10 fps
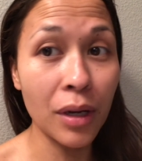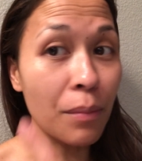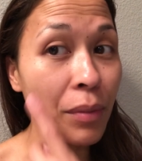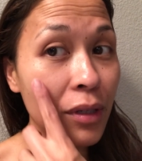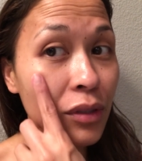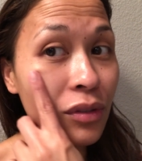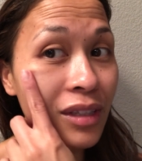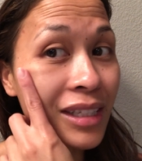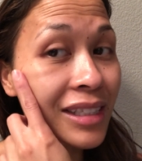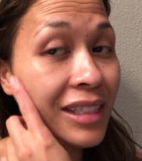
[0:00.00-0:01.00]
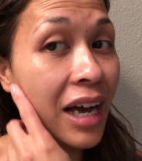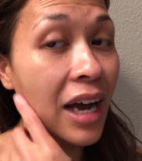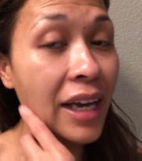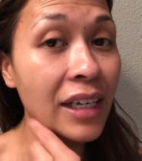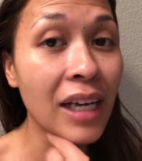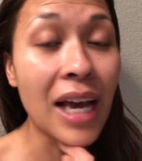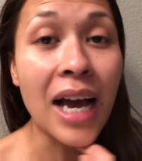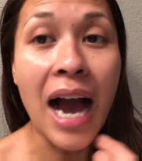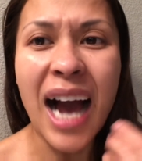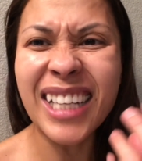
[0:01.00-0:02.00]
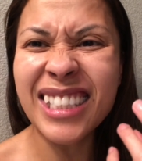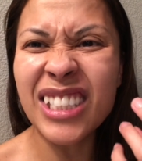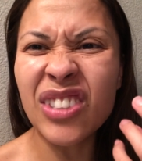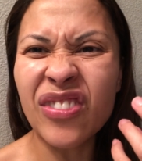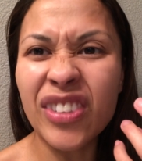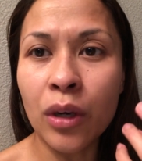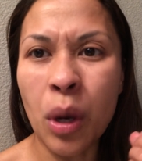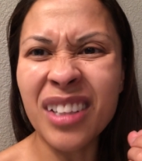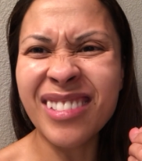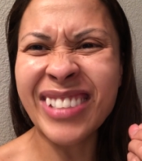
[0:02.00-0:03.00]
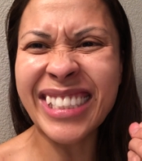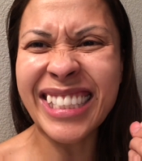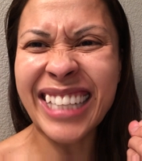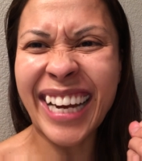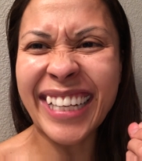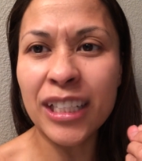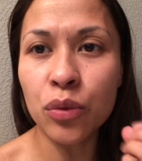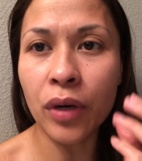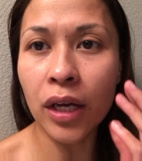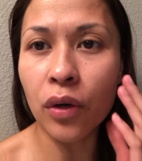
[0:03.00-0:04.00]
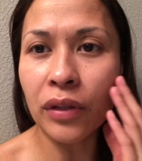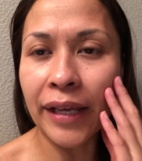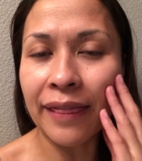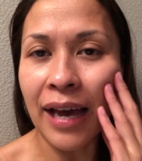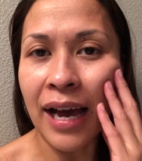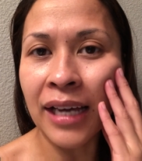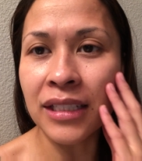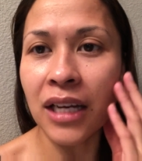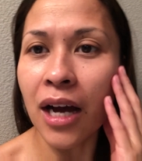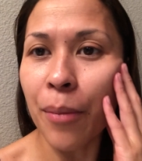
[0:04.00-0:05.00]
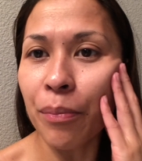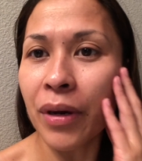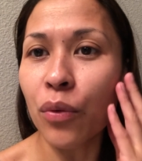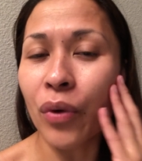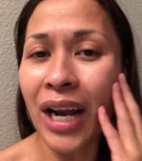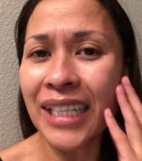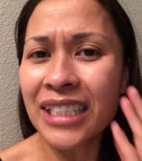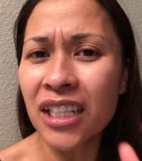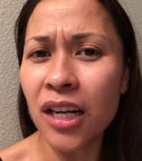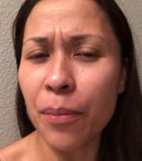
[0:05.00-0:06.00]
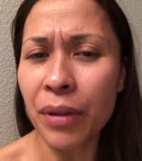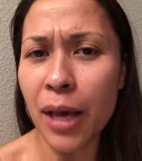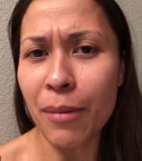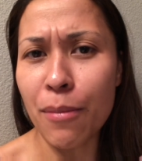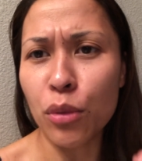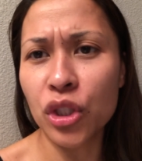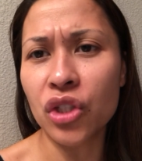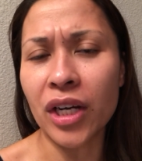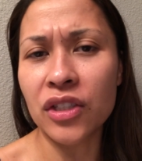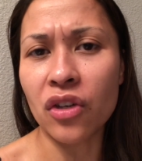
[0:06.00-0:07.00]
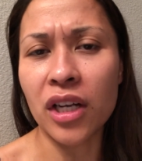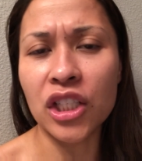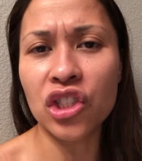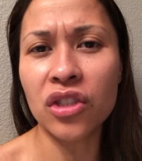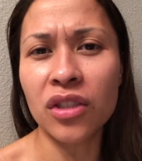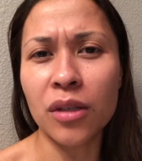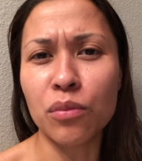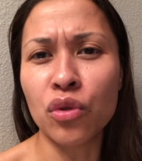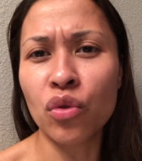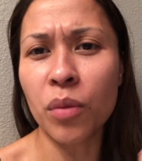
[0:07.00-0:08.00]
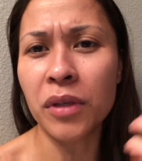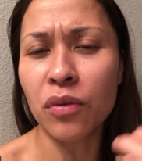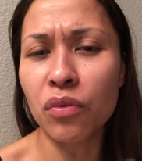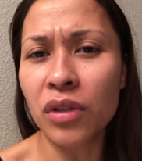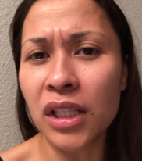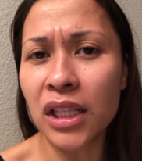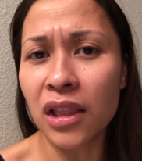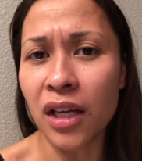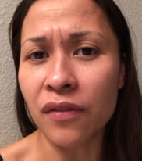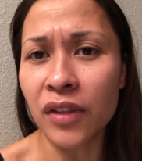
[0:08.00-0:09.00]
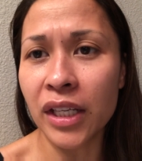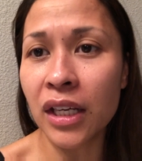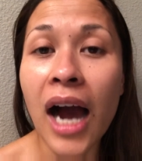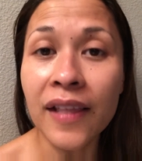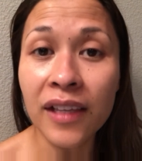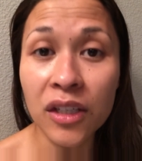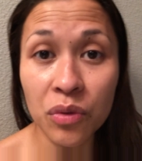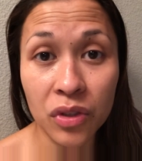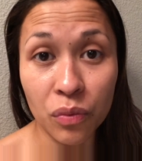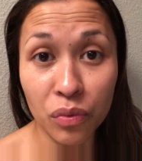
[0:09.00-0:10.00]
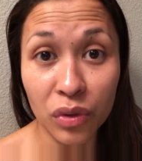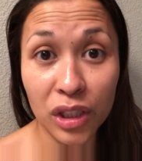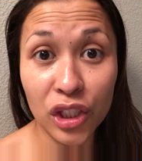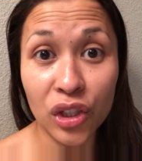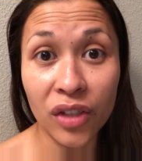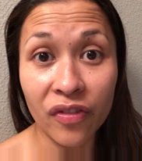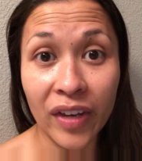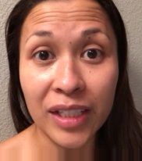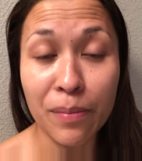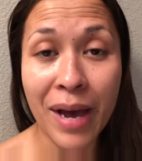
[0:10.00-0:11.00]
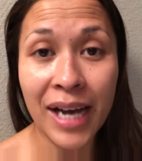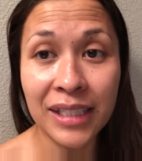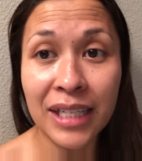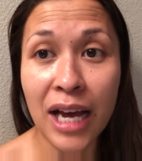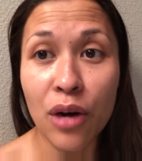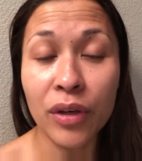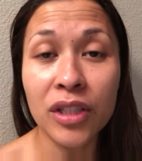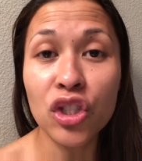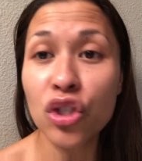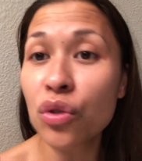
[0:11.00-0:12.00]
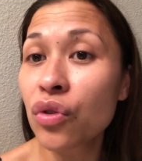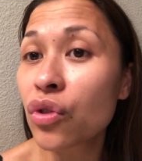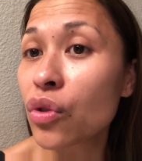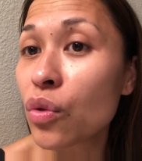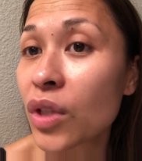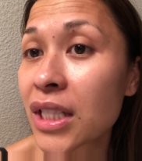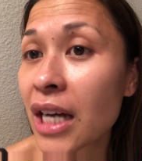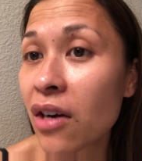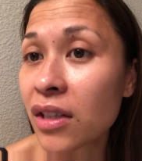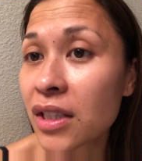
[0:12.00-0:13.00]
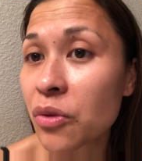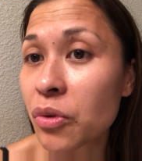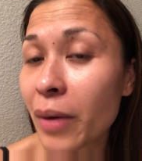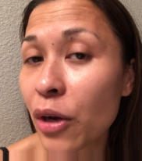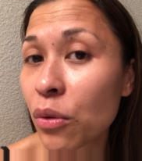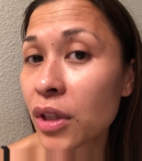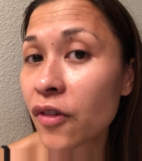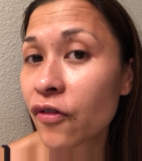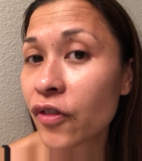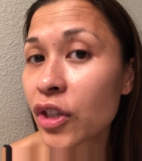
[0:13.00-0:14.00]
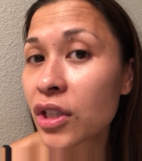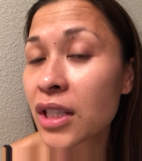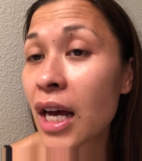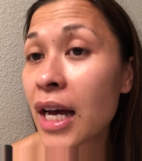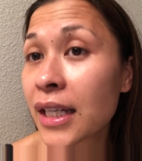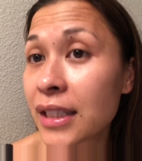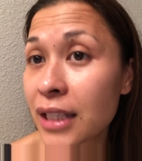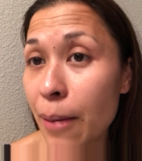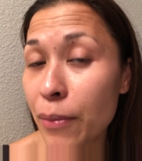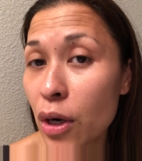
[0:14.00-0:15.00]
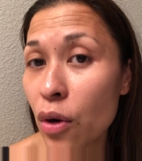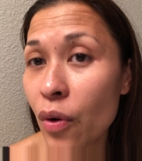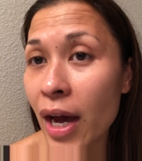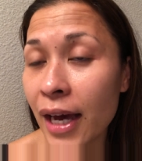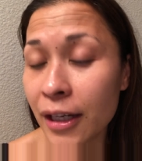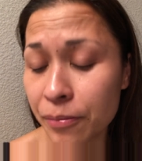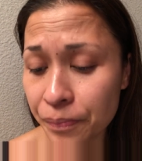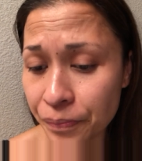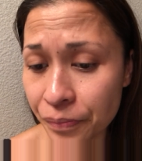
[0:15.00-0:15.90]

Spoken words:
compared to this side. I still feel a little bit of the tightness when I go like that, but when I did apply my moisturizer on, it just absorbed it really lovely. I think it was a really good face mask. Now, it's too soon to tell because it was my only first demo, and